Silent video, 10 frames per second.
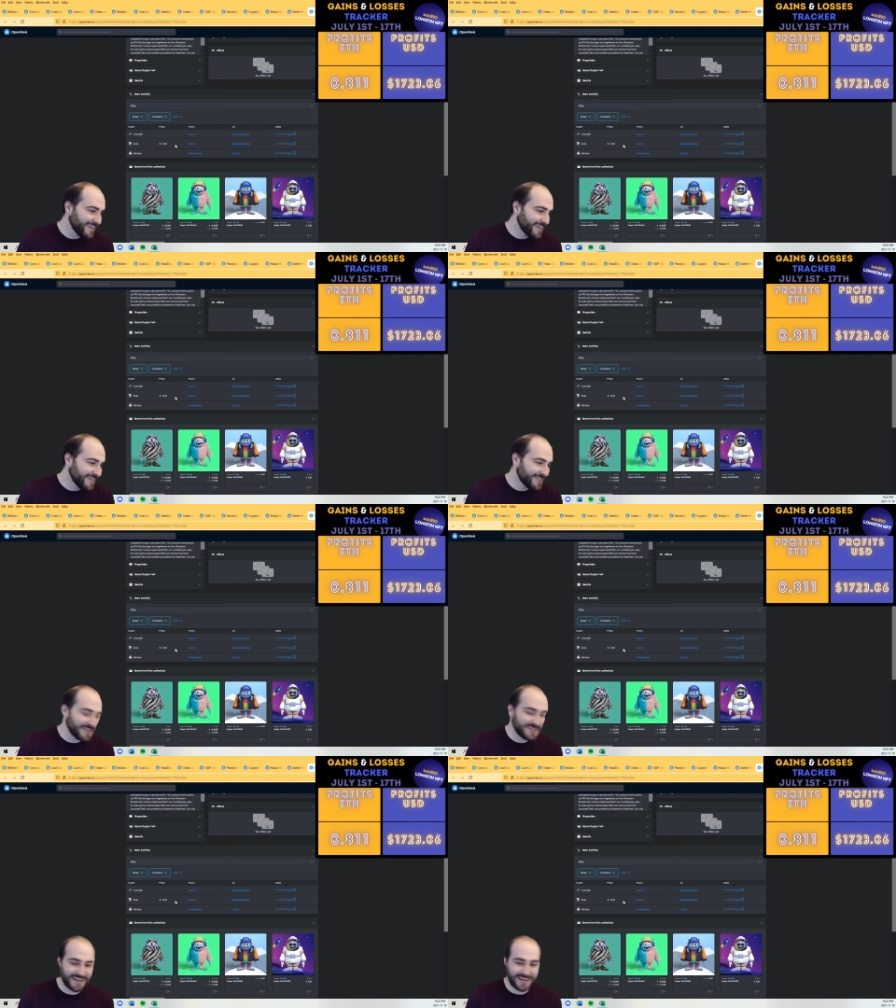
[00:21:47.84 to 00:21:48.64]

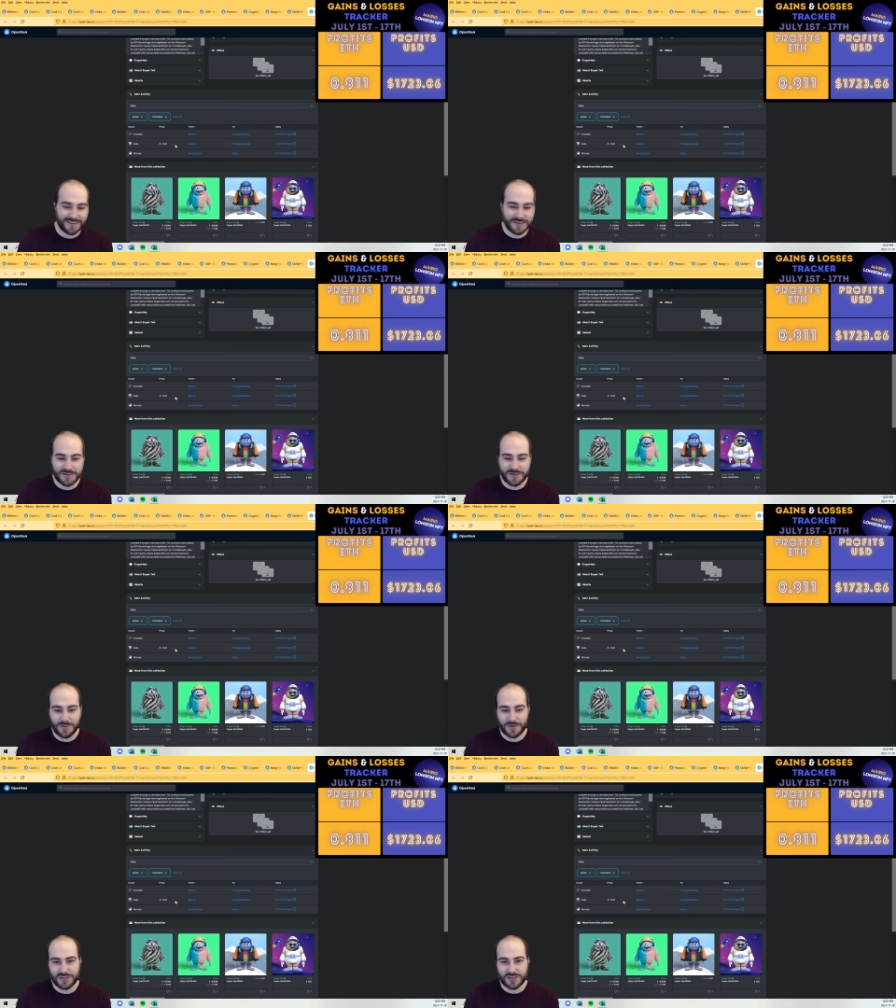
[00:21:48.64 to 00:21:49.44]
just like there's so
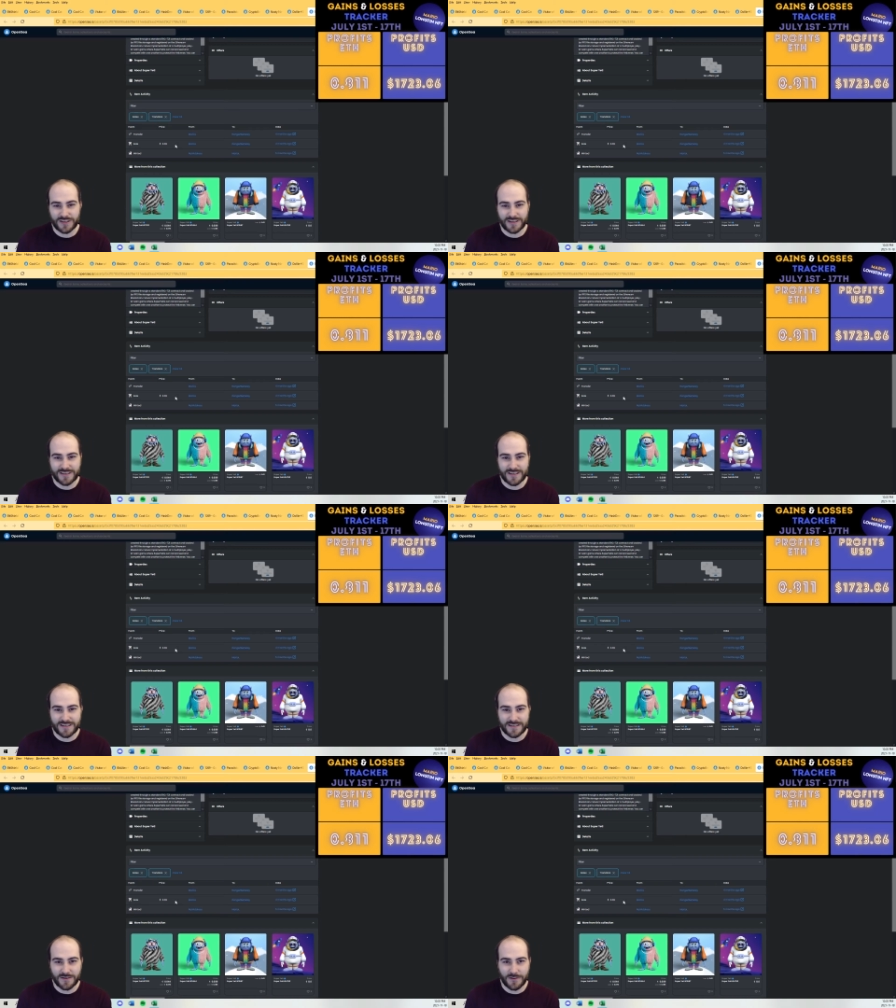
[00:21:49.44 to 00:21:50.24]
much, it's
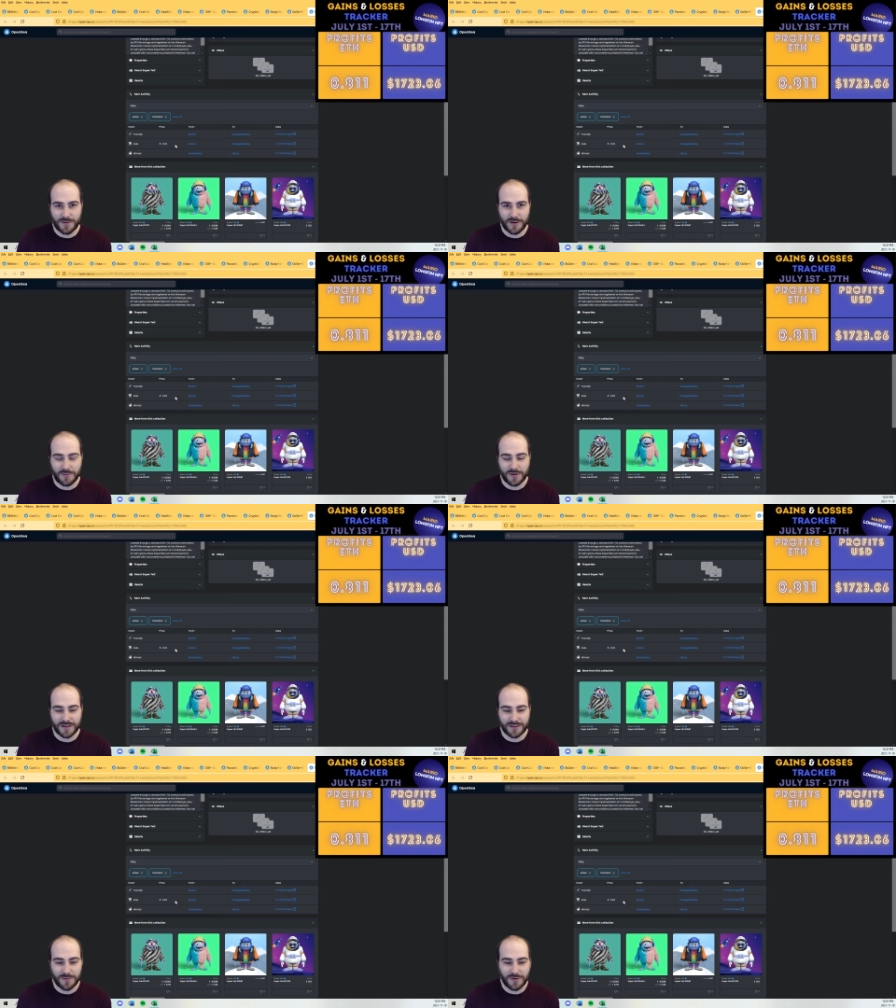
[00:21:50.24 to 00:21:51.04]
so unpredictable,